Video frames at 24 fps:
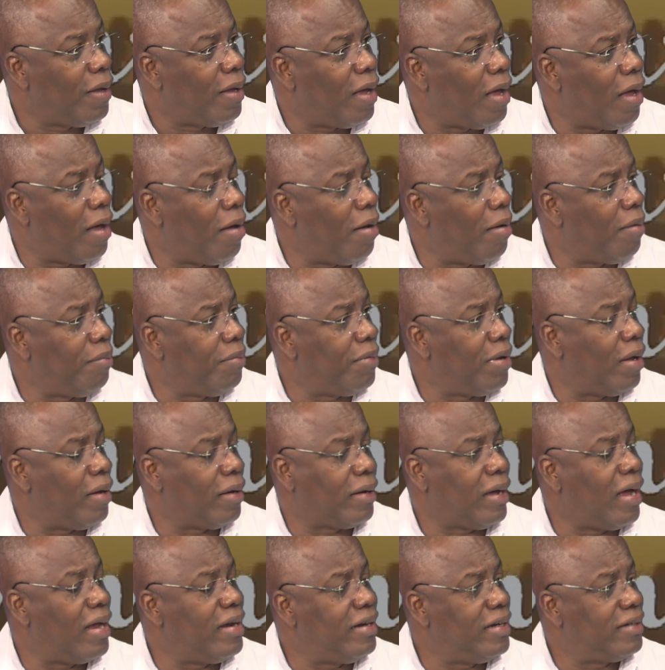
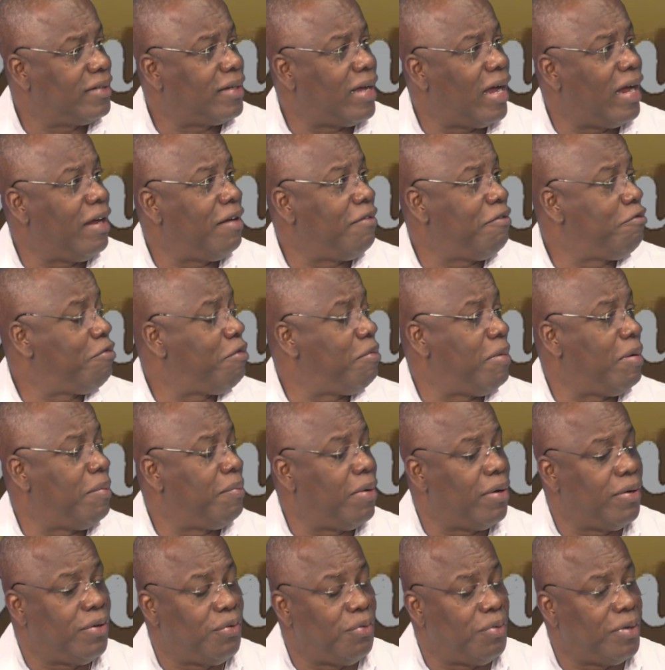Kandace, I
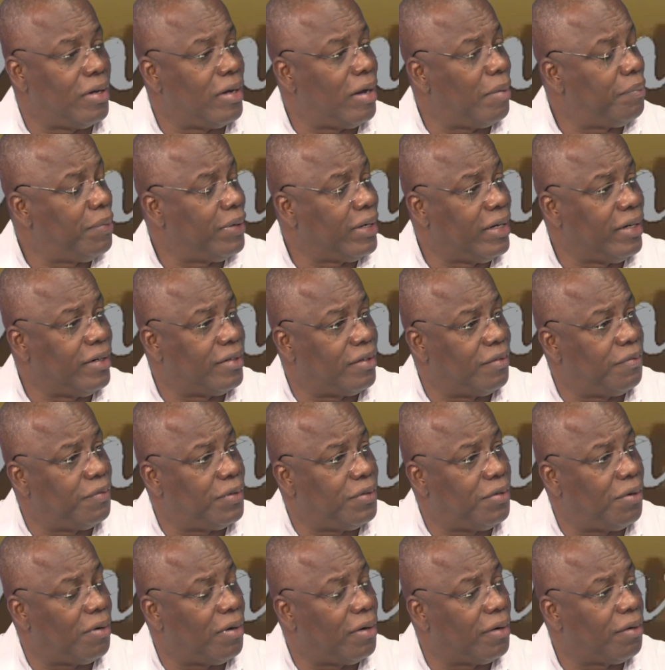remember doing an application for
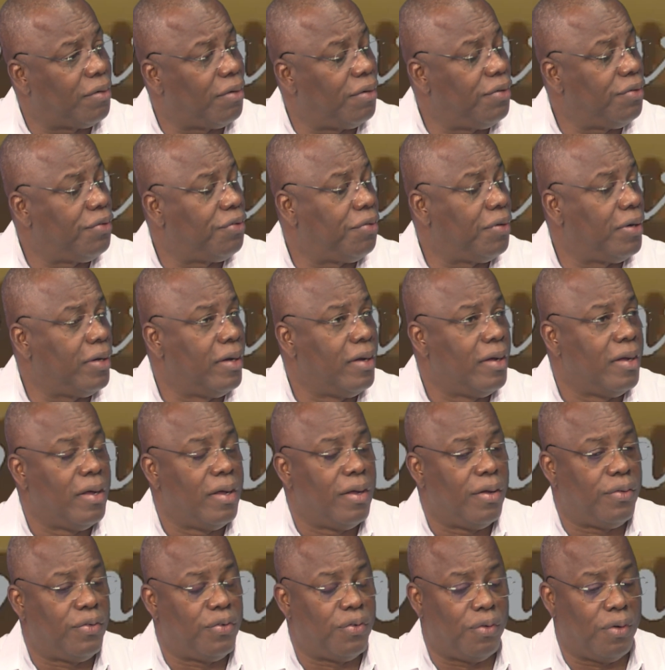tongue and country
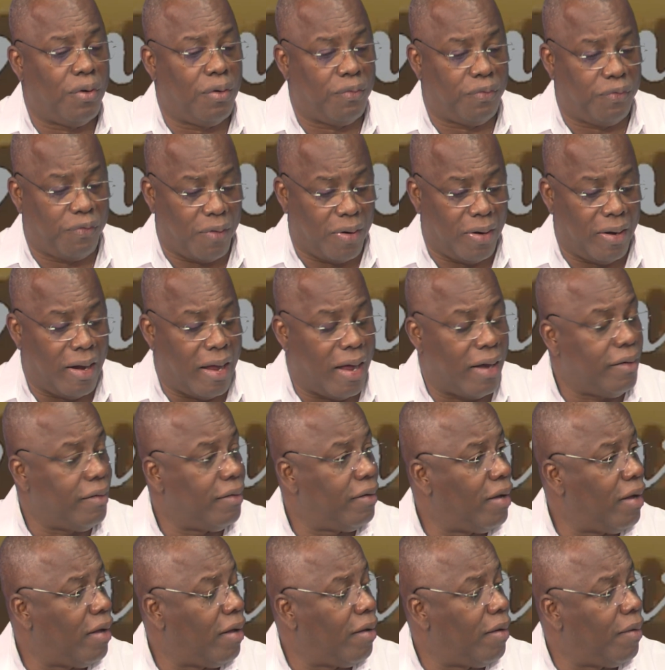for
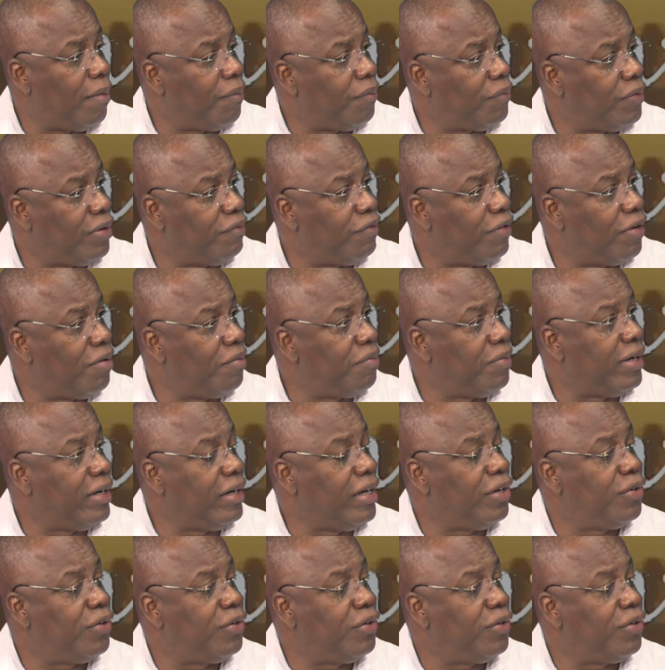land development.